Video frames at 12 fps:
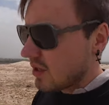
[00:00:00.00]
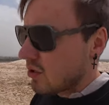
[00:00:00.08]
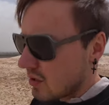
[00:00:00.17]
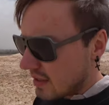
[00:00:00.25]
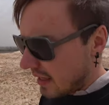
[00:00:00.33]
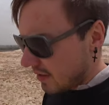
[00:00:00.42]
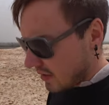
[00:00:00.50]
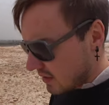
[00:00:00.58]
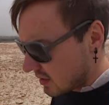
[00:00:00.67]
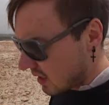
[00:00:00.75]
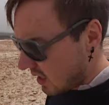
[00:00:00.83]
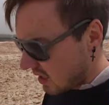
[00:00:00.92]
to save
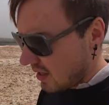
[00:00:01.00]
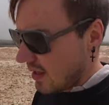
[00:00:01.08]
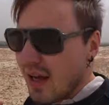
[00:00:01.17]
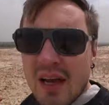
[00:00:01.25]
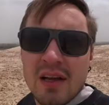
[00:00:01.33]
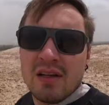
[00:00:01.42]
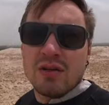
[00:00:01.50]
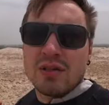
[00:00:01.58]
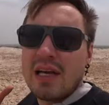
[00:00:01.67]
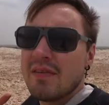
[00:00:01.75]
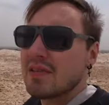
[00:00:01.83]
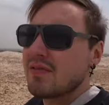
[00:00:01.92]

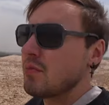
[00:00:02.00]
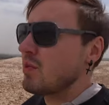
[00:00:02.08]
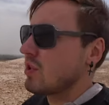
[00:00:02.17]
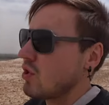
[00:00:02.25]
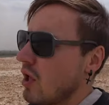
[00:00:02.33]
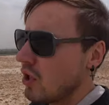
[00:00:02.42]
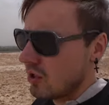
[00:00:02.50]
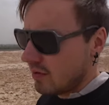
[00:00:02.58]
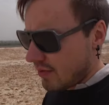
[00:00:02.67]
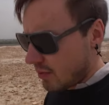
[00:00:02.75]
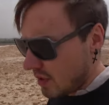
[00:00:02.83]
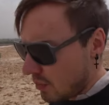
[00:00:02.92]
us from destruction,
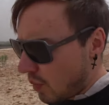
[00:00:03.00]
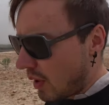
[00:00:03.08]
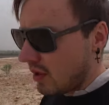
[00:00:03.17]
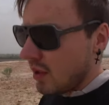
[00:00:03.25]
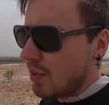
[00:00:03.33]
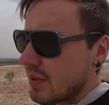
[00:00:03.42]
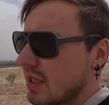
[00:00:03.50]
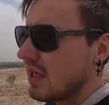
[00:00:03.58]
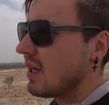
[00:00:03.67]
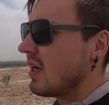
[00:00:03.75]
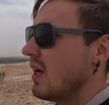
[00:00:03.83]
from the apocalypse